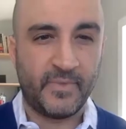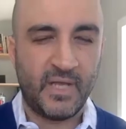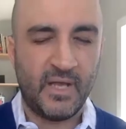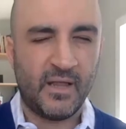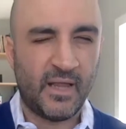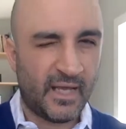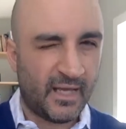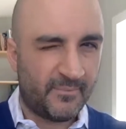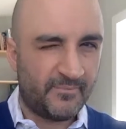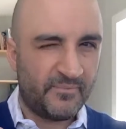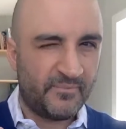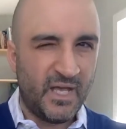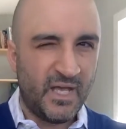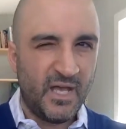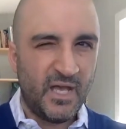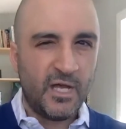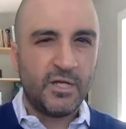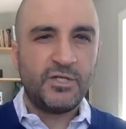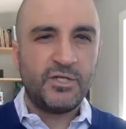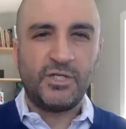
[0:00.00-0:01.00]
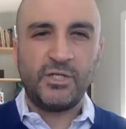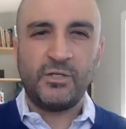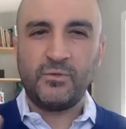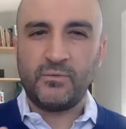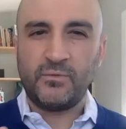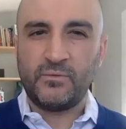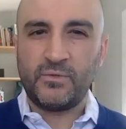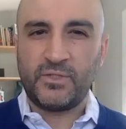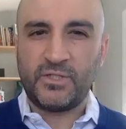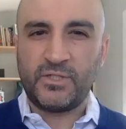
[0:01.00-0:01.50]
Like, do
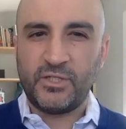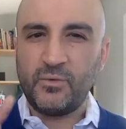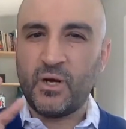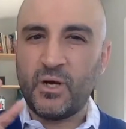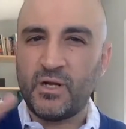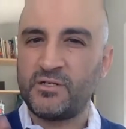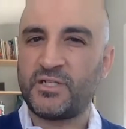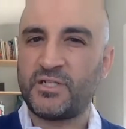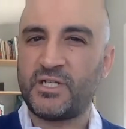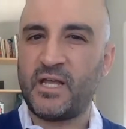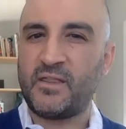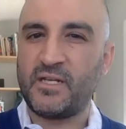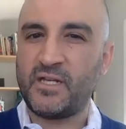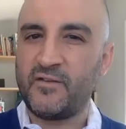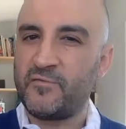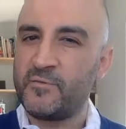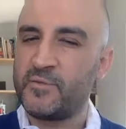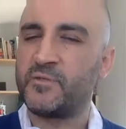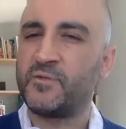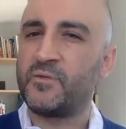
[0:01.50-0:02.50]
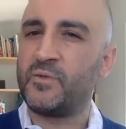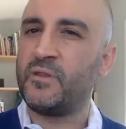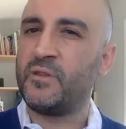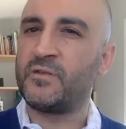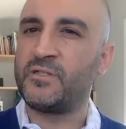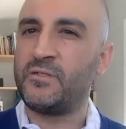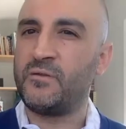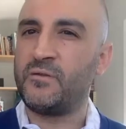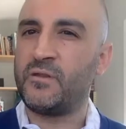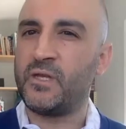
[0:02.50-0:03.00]
you understand the difference between
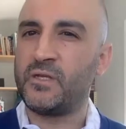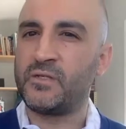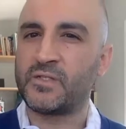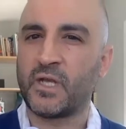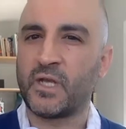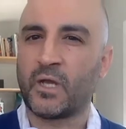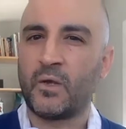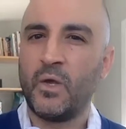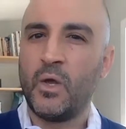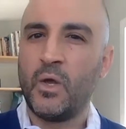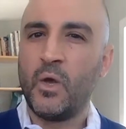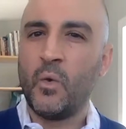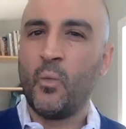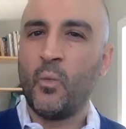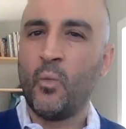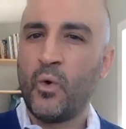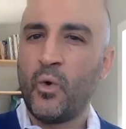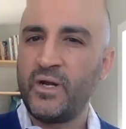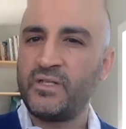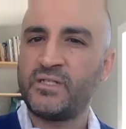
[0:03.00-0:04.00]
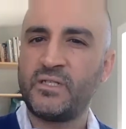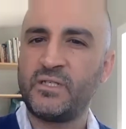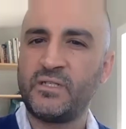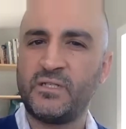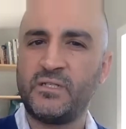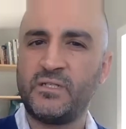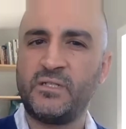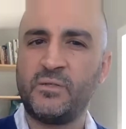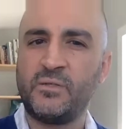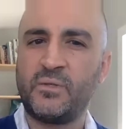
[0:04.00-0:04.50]
those two things? Like, one is a
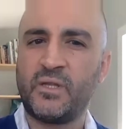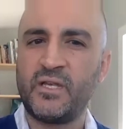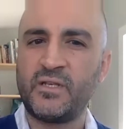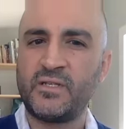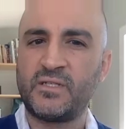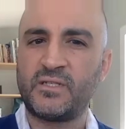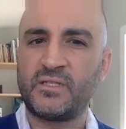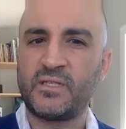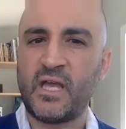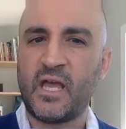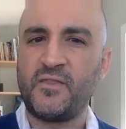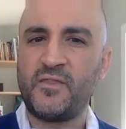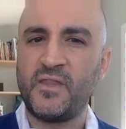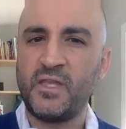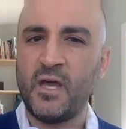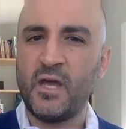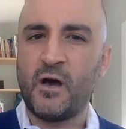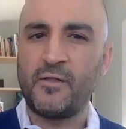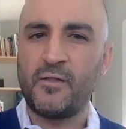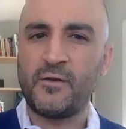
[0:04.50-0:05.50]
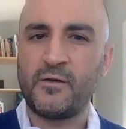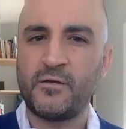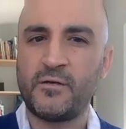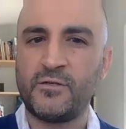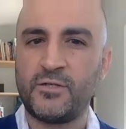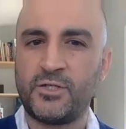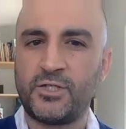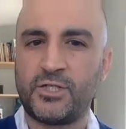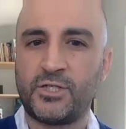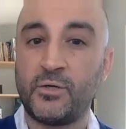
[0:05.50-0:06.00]
to-do list and the other
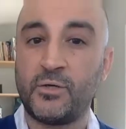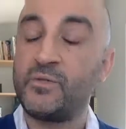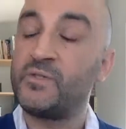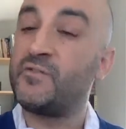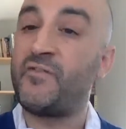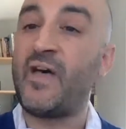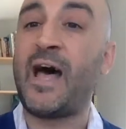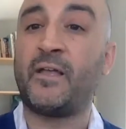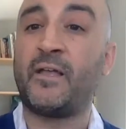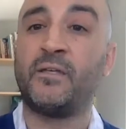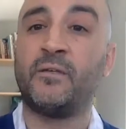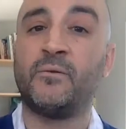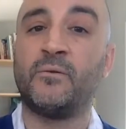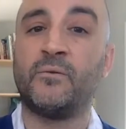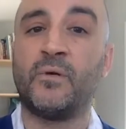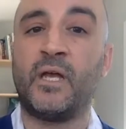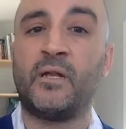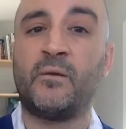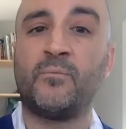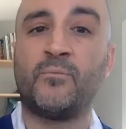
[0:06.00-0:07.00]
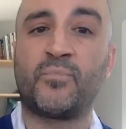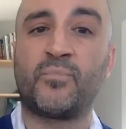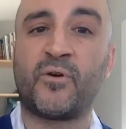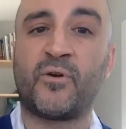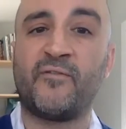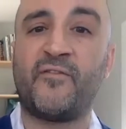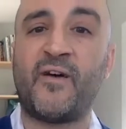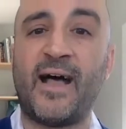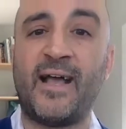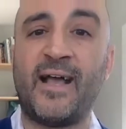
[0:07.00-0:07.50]
shows value and
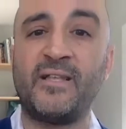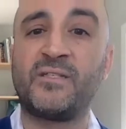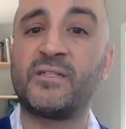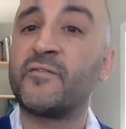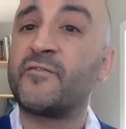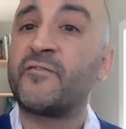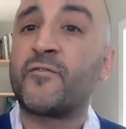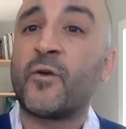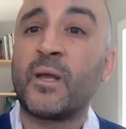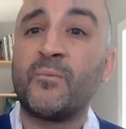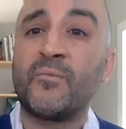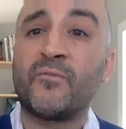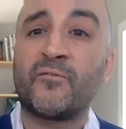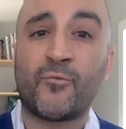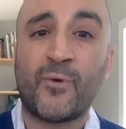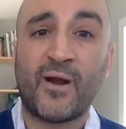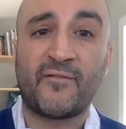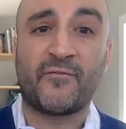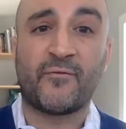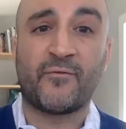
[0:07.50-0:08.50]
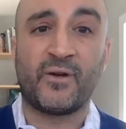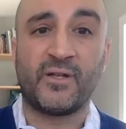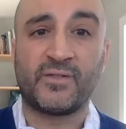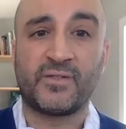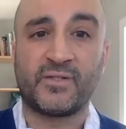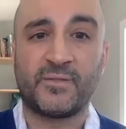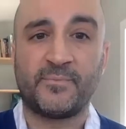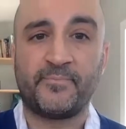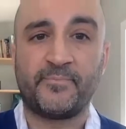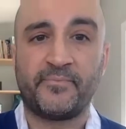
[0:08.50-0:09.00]
provides a frame of
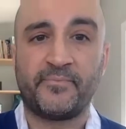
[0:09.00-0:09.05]
reference.